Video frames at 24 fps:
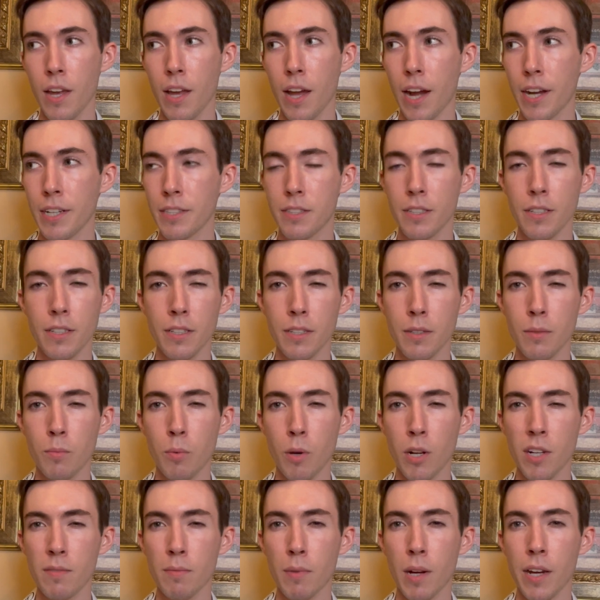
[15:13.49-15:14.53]
I did
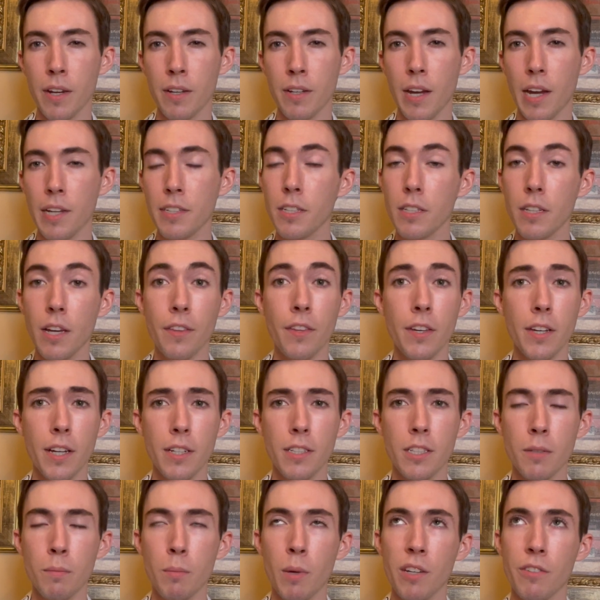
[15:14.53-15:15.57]
one of my, I think I
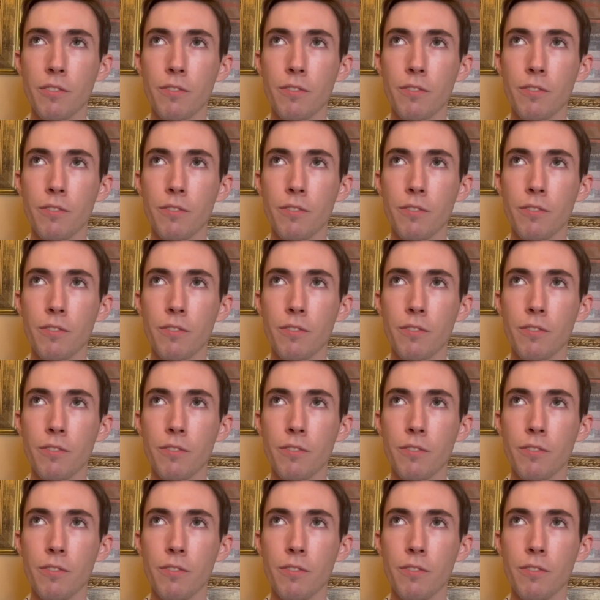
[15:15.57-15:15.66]
did my